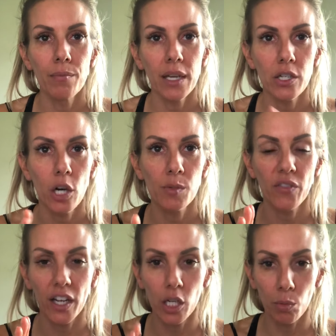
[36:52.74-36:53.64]
in terms of,
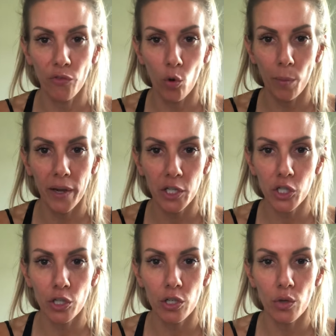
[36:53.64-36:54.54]
like, your before
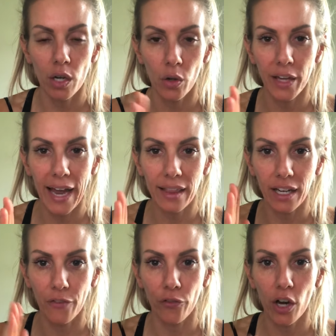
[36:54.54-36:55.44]
picture, you can only add,
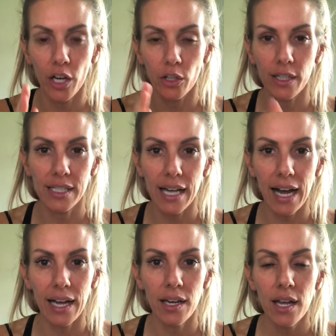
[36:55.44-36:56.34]
like, a front or a
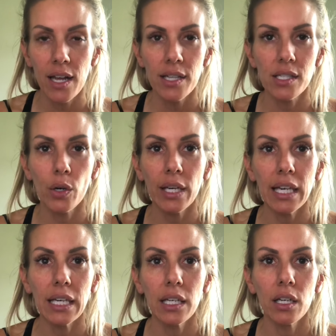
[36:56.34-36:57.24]
side. So
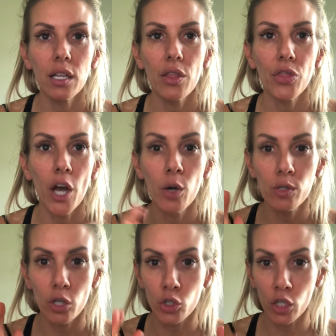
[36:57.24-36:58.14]
again,
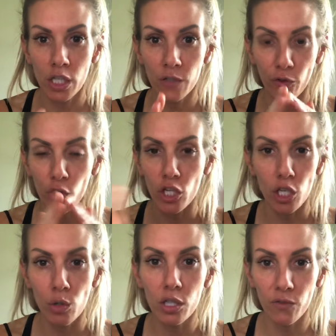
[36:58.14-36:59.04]
those are just for
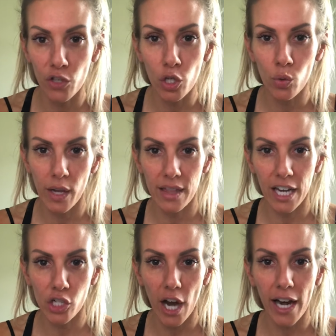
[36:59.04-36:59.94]
you to view in
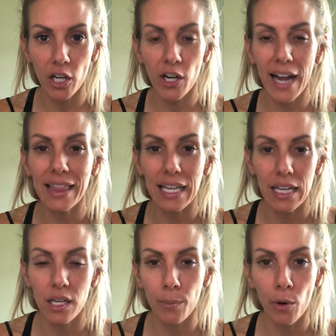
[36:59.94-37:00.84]
that tracker. At the end of the